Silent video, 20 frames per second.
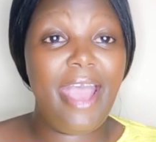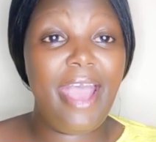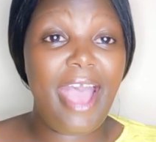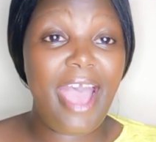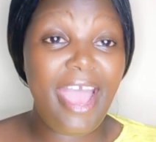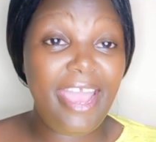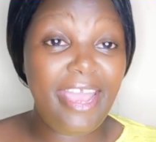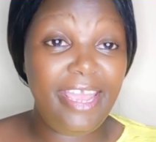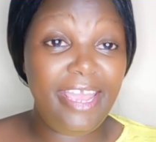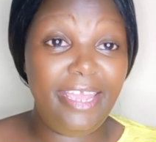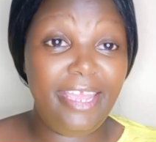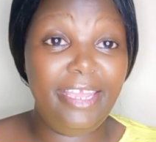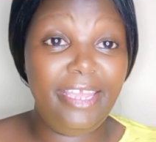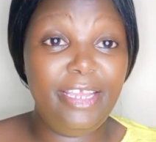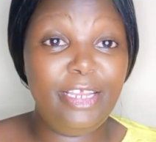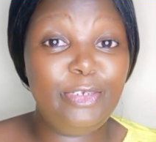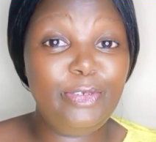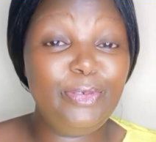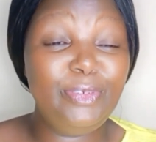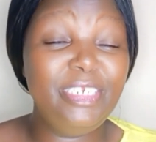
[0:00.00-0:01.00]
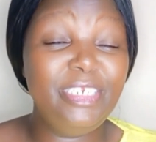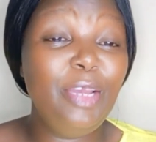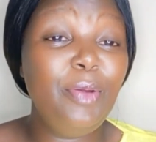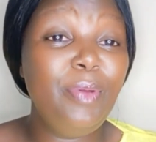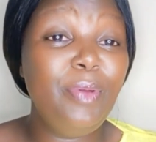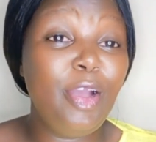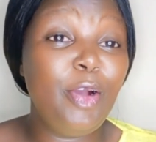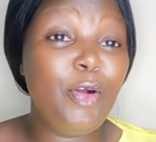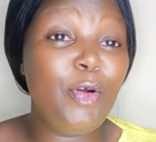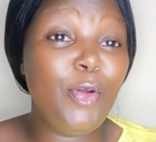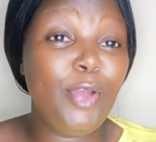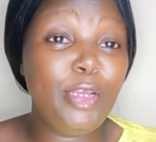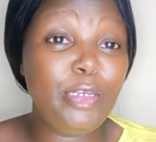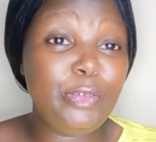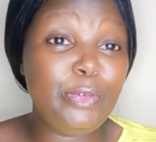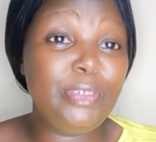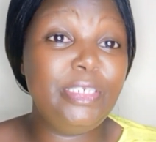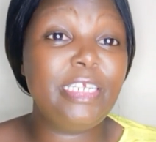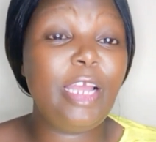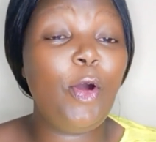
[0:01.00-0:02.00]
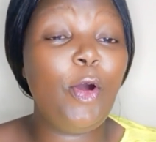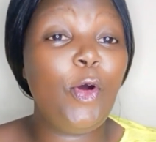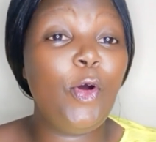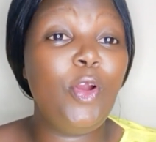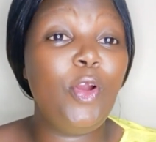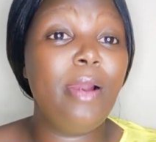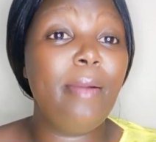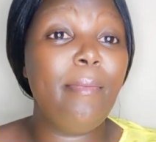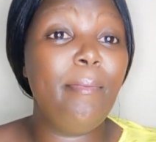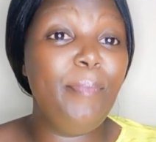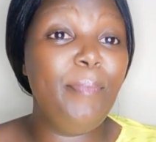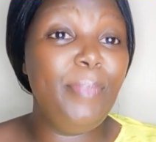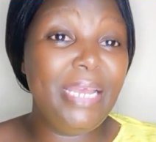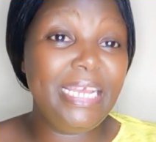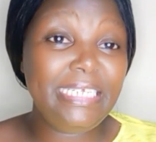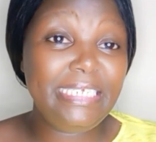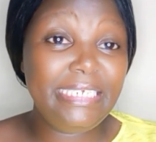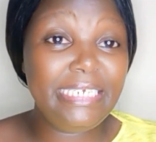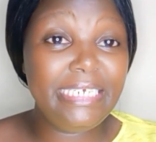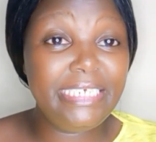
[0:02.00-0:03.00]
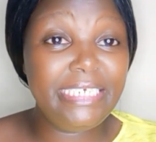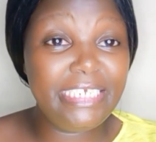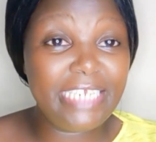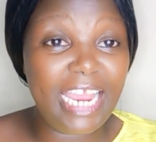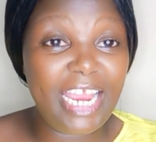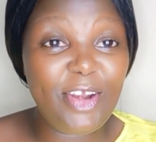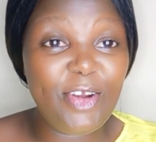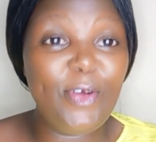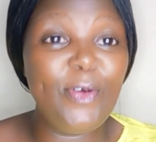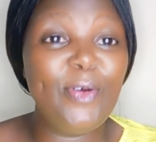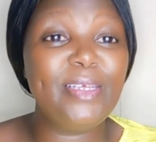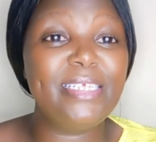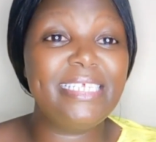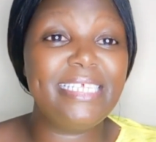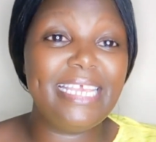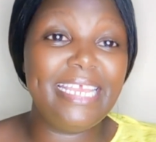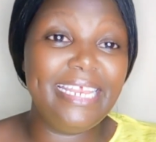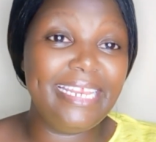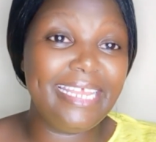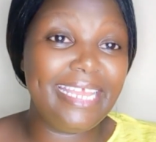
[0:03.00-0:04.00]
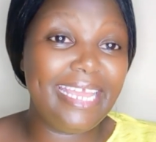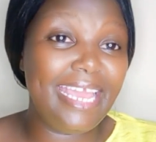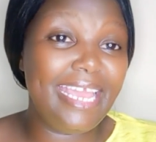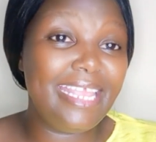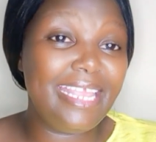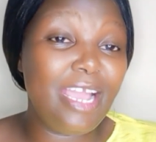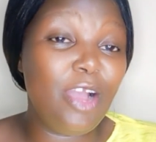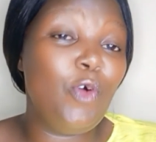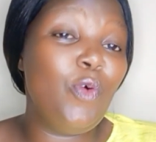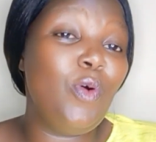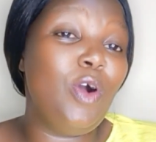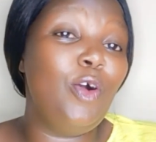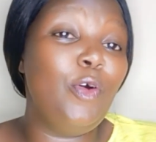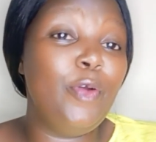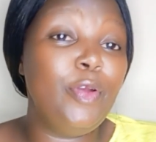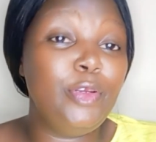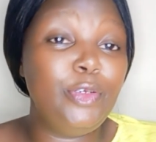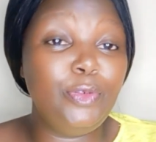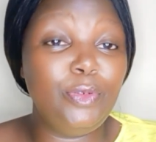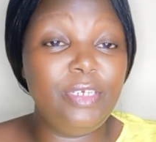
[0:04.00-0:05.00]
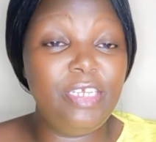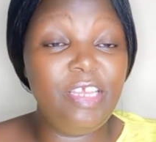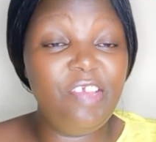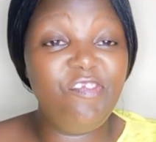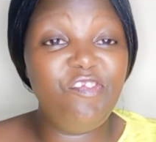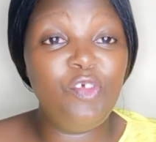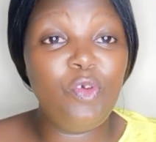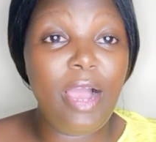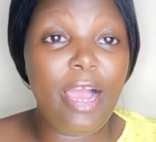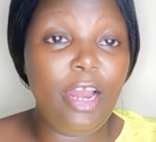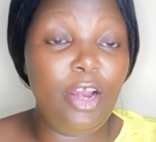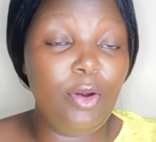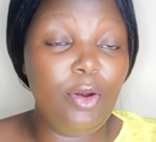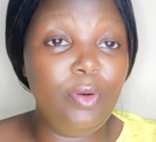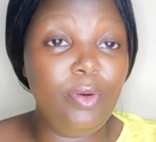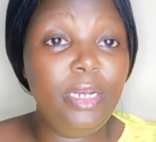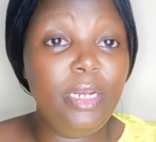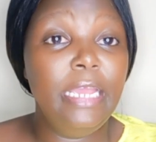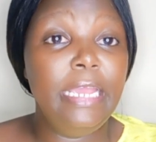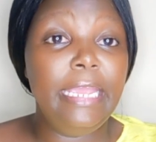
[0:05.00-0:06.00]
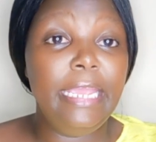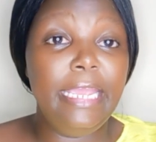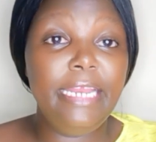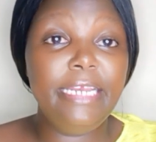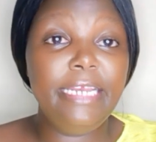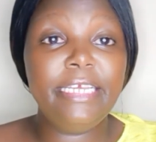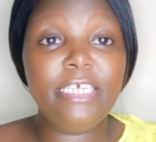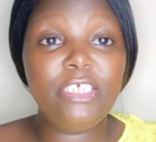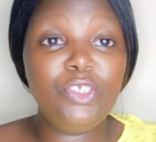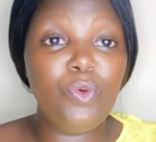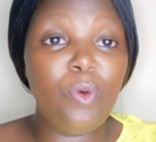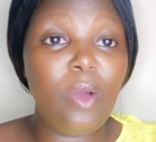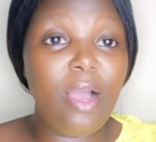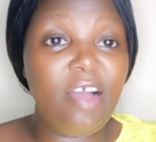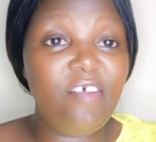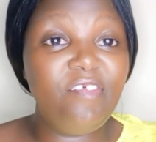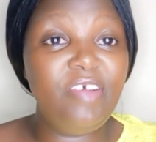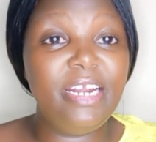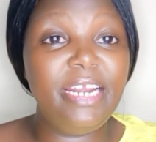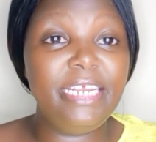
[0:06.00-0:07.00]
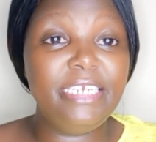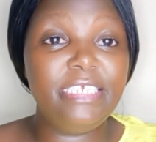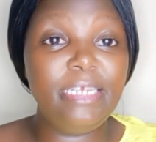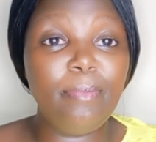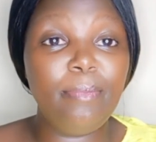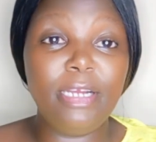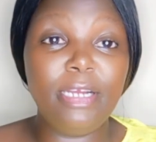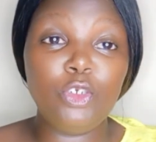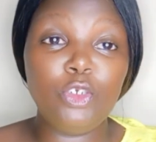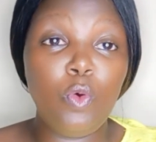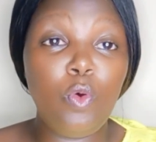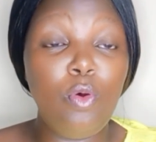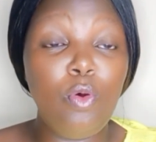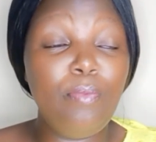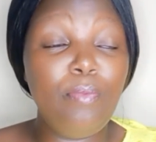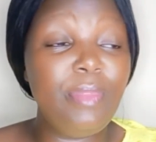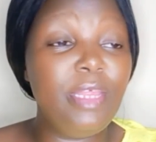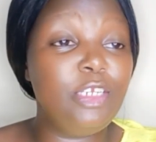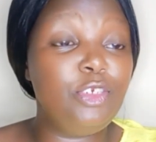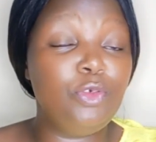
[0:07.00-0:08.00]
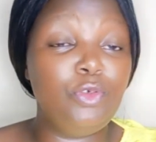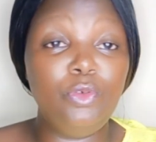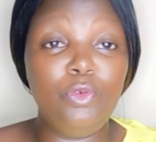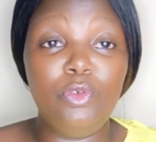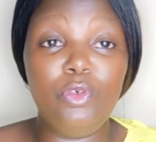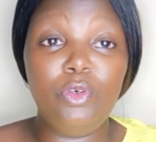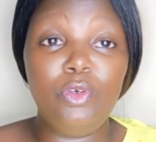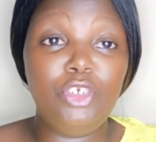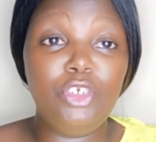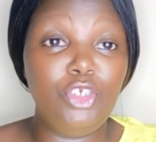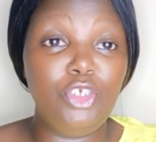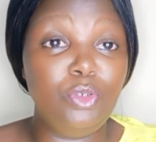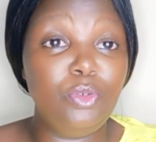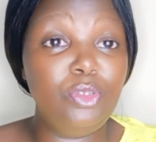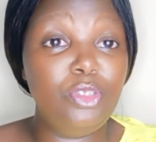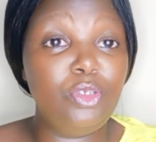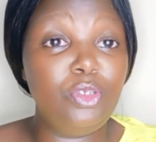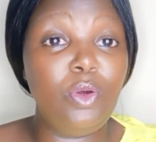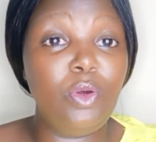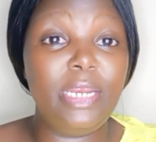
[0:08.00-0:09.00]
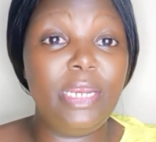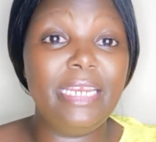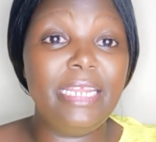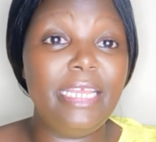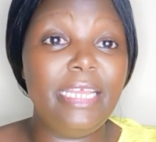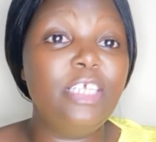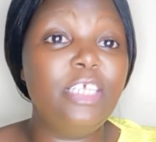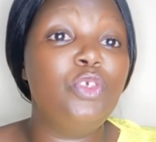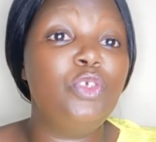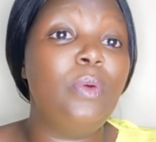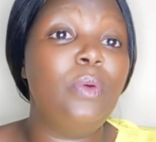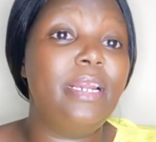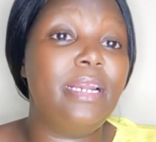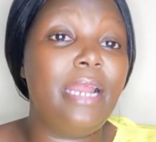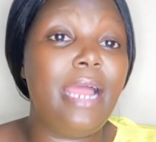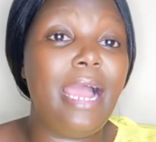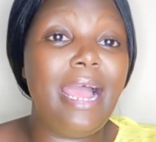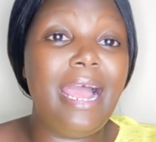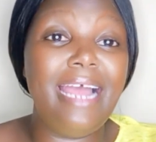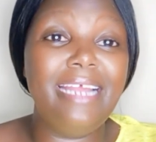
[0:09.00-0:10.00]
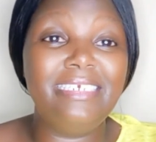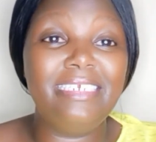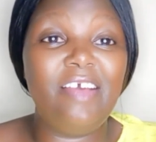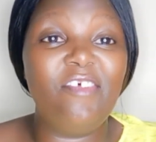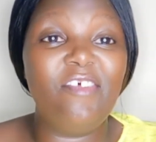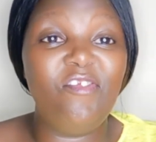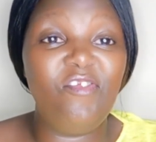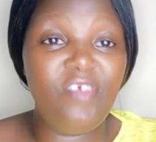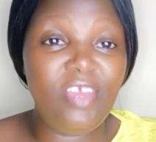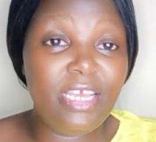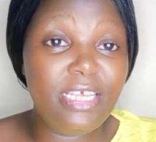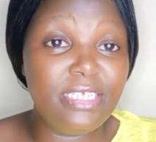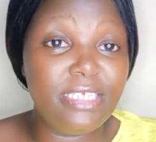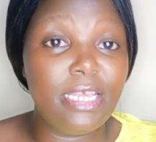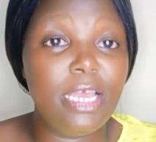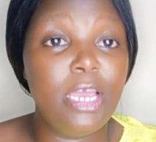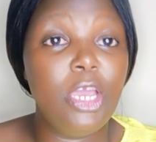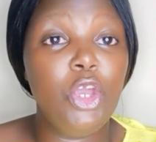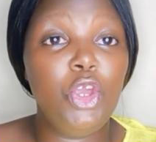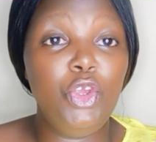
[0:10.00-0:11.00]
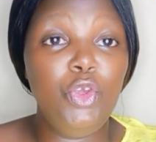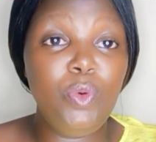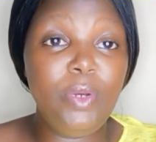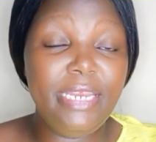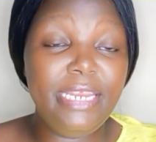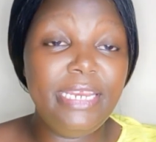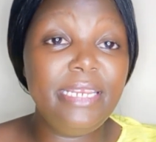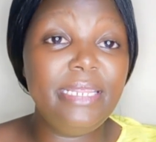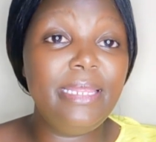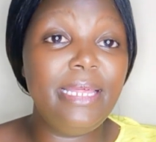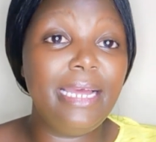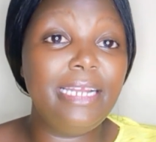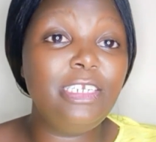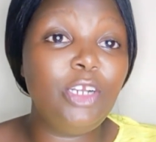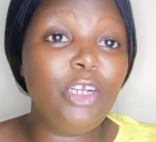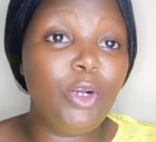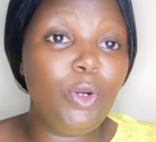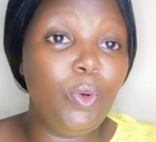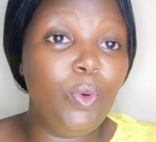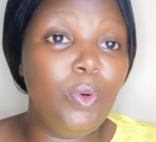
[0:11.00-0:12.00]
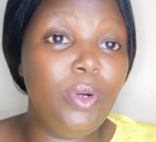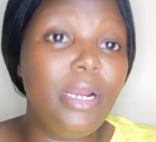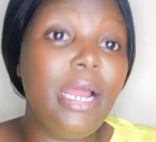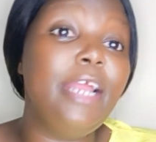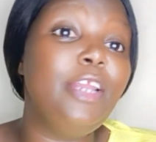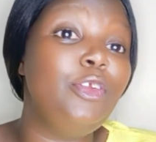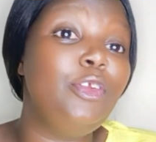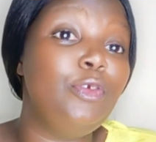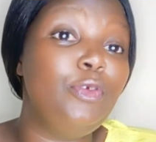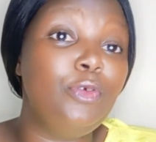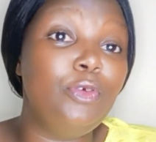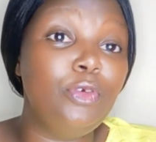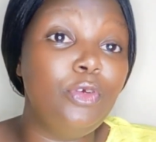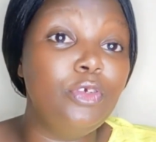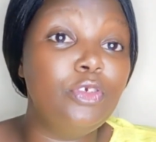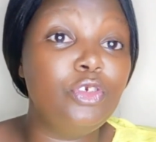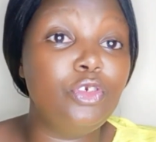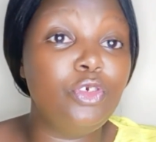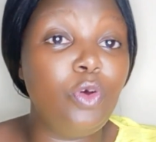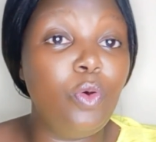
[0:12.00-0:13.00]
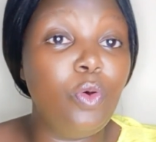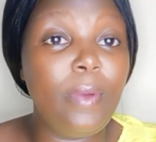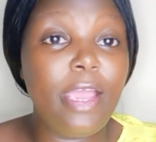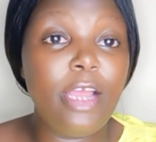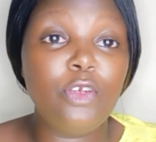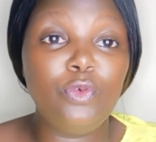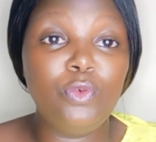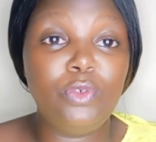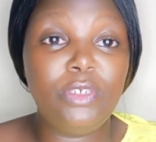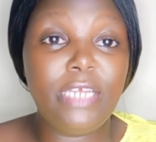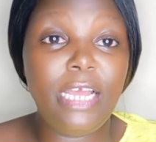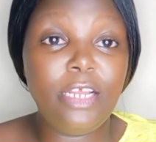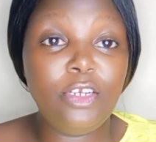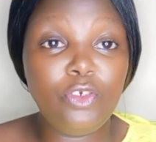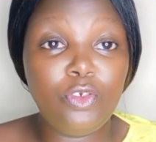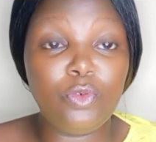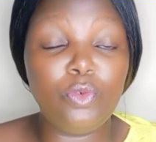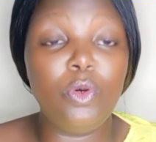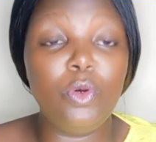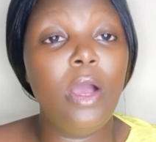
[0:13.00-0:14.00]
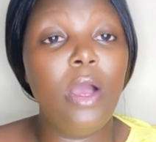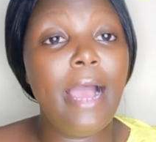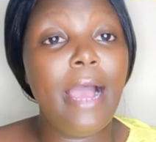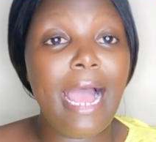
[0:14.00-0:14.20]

Hi, today we are going to tackle best Shylocks in Kenya who are going to give you a loan in case you have an item at home that you do not use, or in case you are at a fix, you need that loan and you do not know where to turn to.